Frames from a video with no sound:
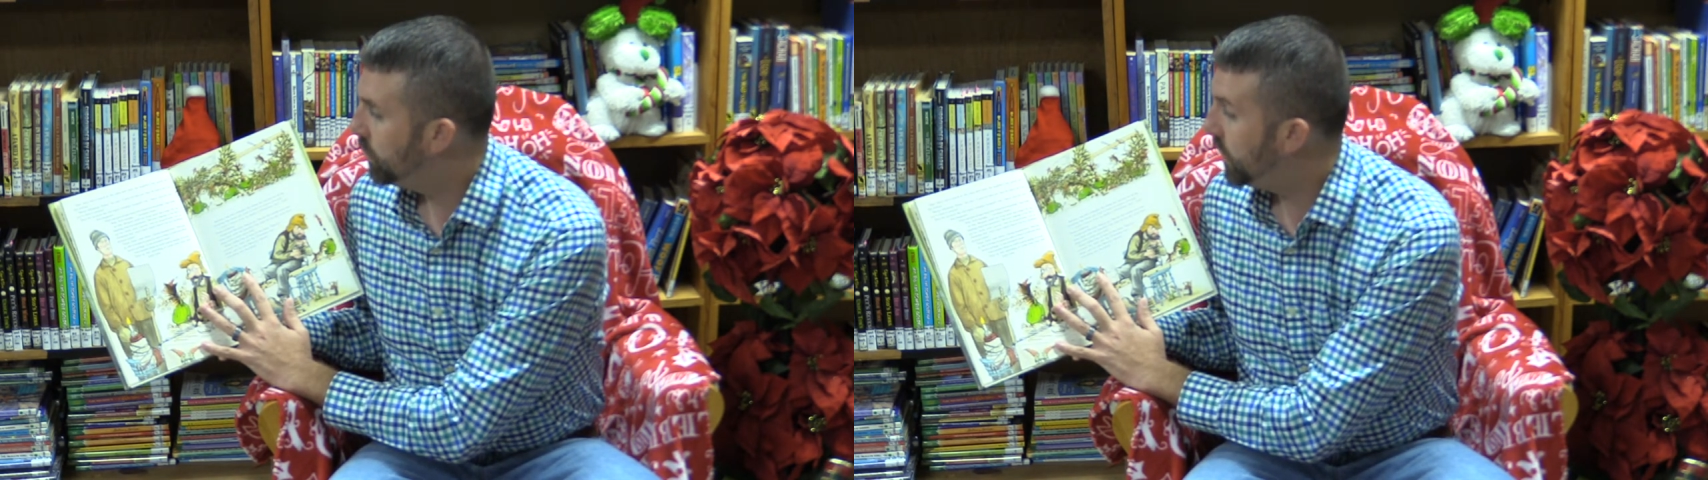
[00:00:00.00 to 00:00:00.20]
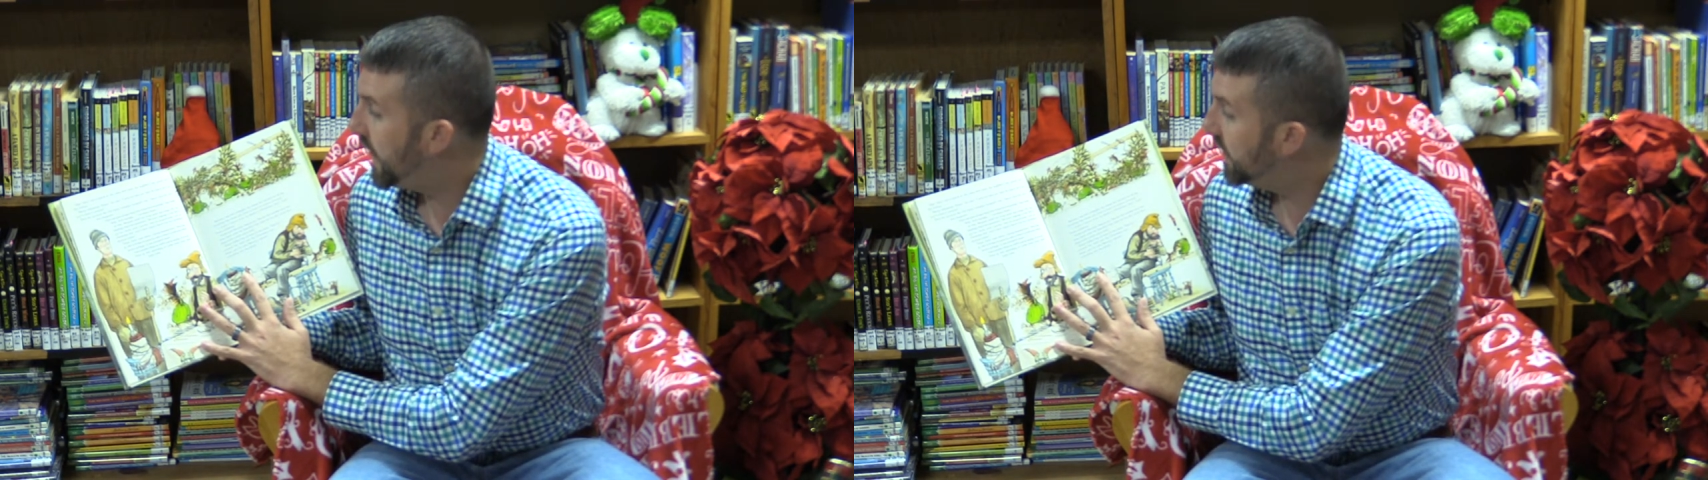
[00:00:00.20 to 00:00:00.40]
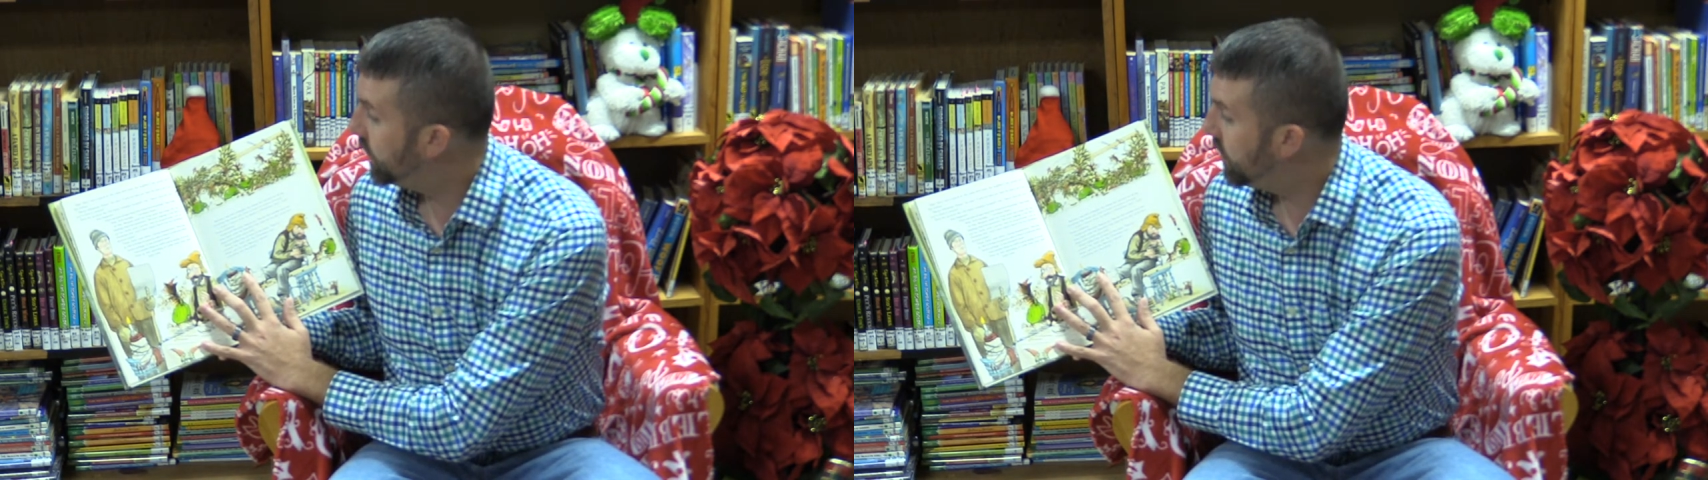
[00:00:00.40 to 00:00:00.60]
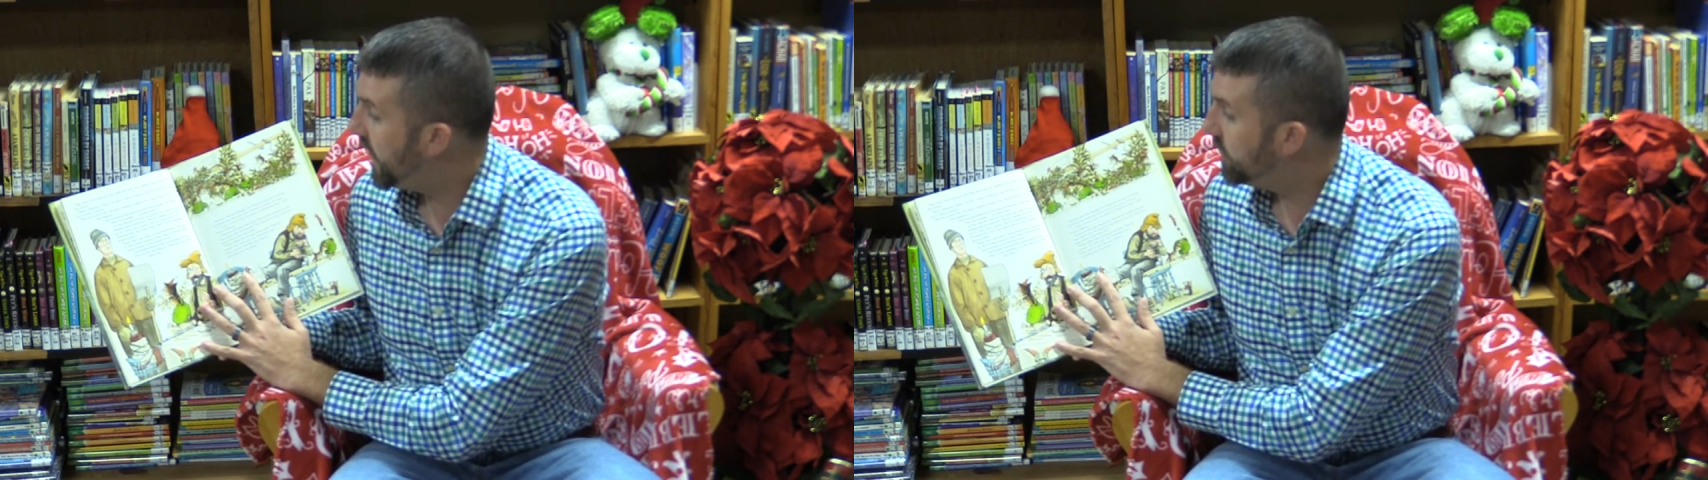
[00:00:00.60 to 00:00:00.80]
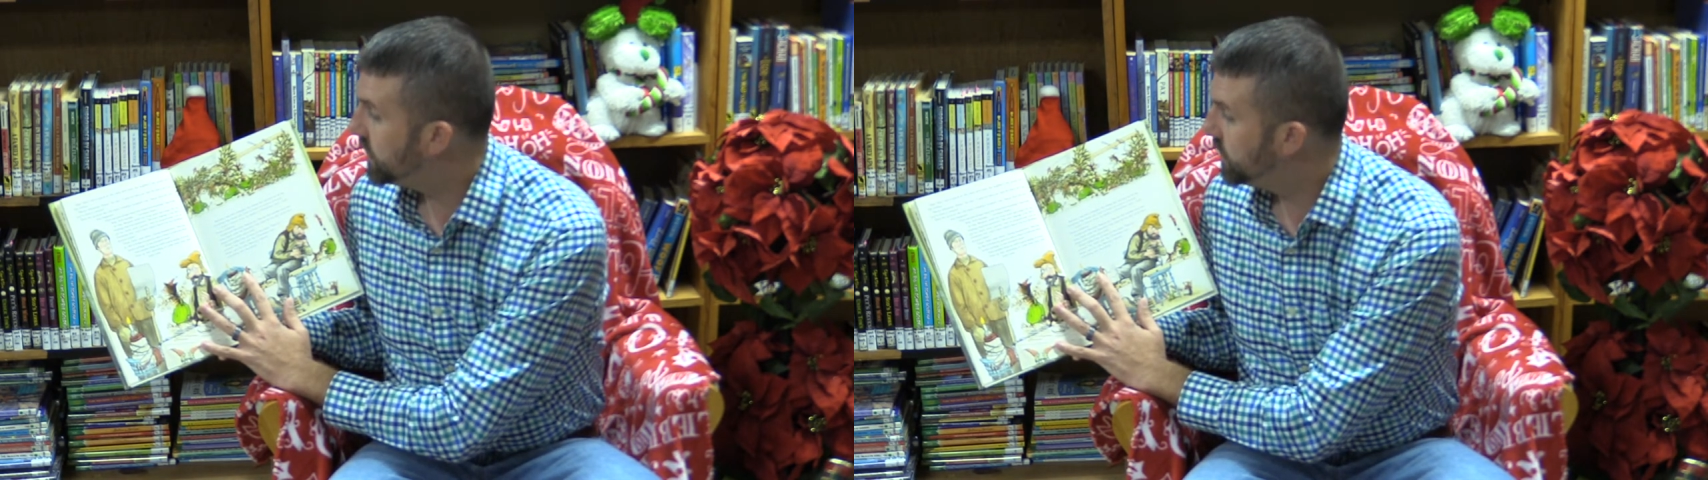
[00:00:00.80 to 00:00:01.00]
brightly
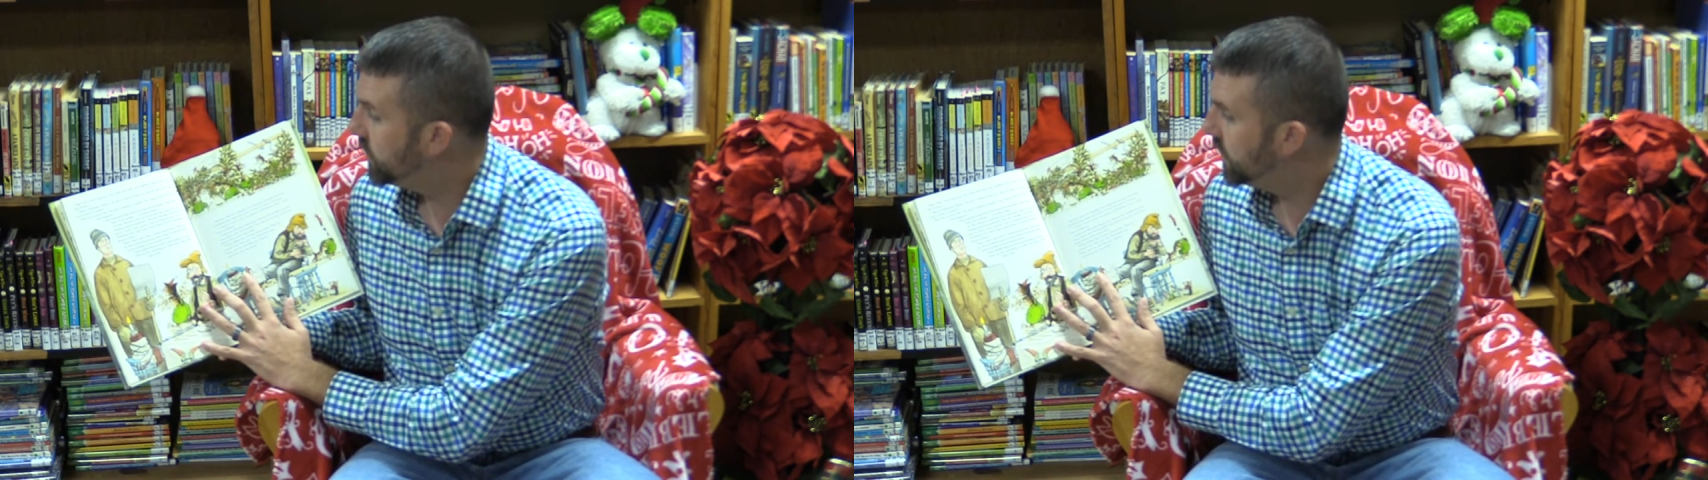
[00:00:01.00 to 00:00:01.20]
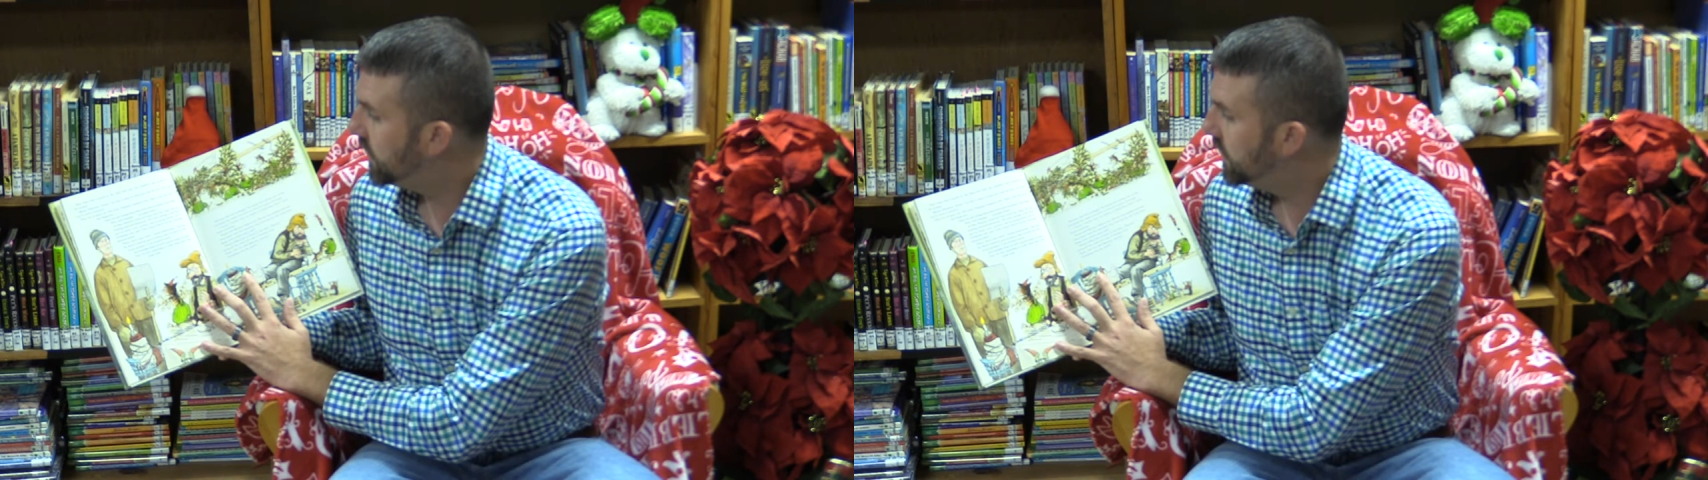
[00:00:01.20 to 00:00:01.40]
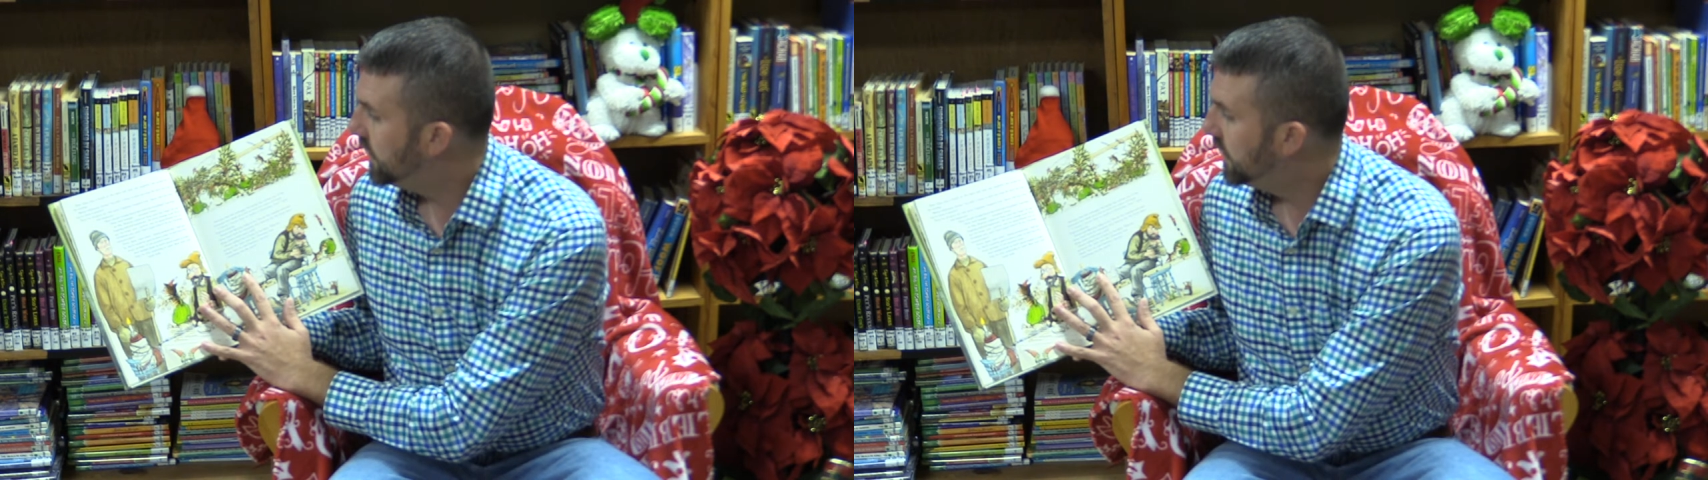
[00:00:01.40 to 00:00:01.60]
wrapped foot.